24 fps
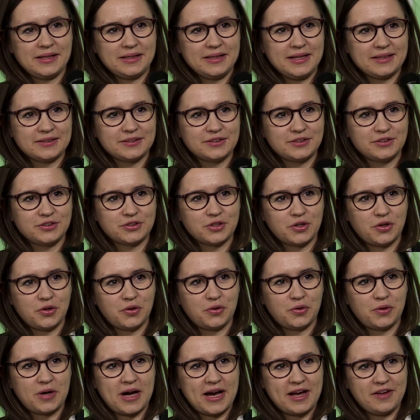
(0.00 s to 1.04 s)
Yes,
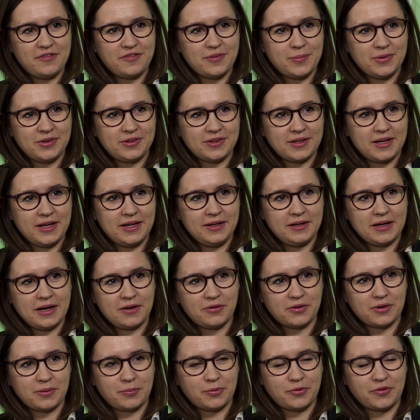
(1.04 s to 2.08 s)
so IFMSA,
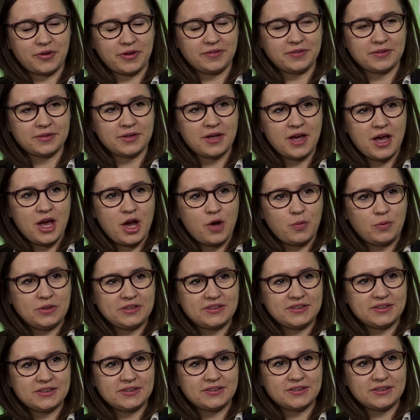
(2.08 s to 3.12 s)
our abbreviation, we
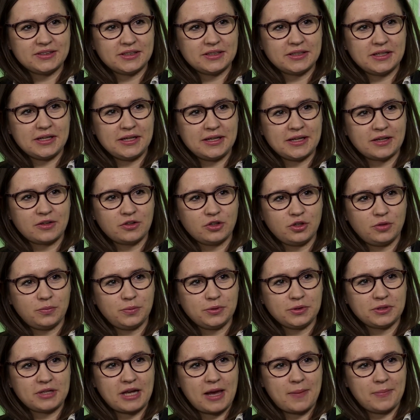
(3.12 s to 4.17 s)
sit in a
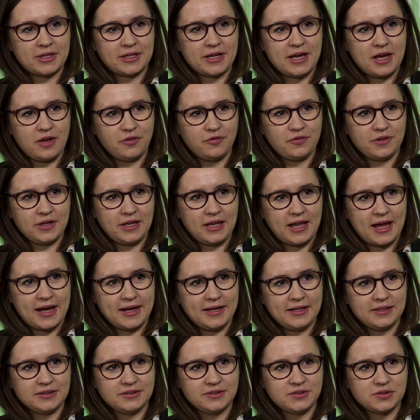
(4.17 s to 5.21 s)
global climate and health
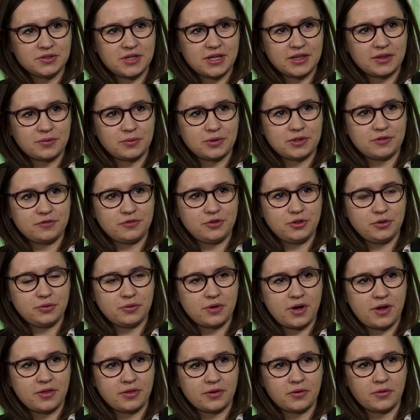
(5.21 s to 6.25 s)
alliance together with
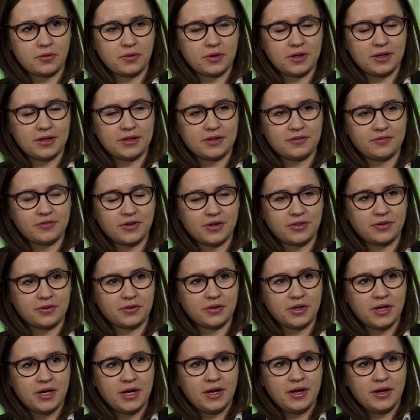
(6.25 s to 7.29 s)
a lot of
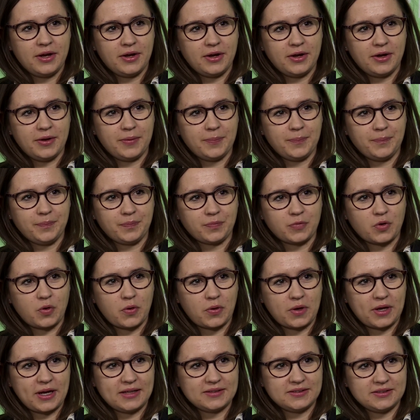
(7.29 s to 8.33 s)
other
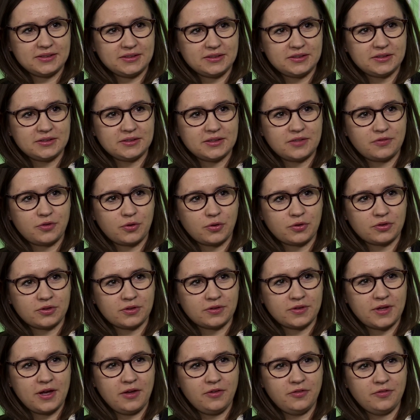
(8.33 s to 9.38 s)
organizations that focus
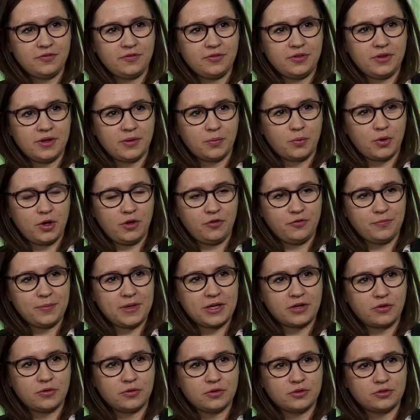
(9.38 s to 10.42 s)
on health, the World
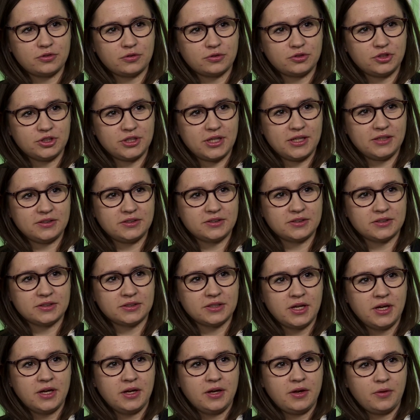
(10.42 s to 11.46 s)
Medical Association,
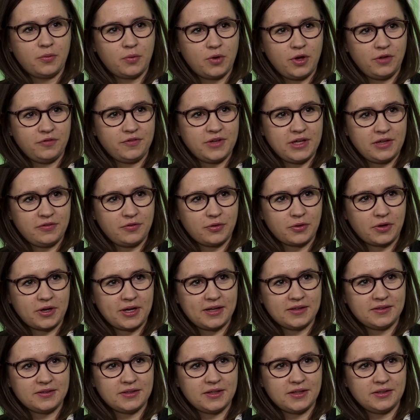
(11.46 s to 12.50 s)
World Health
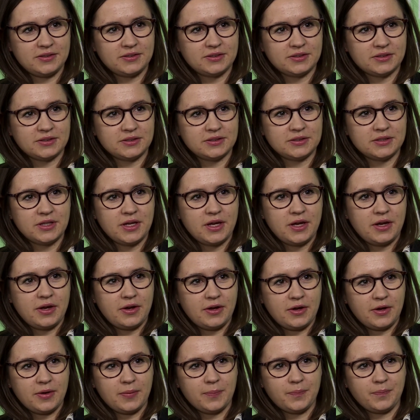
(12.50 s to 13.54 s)
Organization,
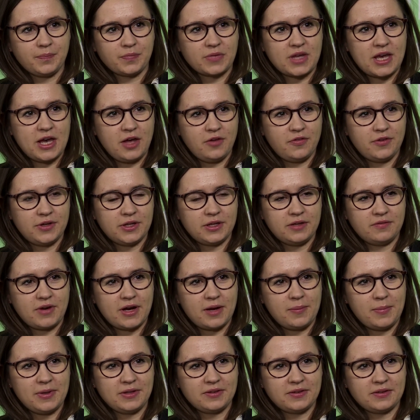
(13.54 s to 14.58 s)
Health and
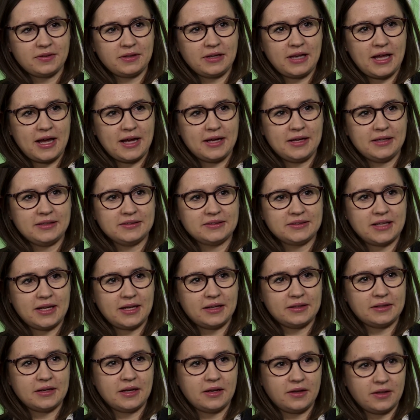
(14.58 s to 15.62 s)
Environmental Alliance,
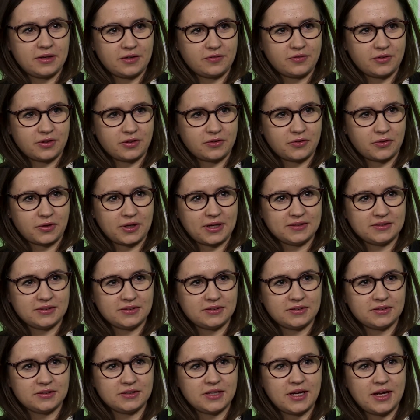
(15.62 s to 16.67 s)
and a lot of other organizations.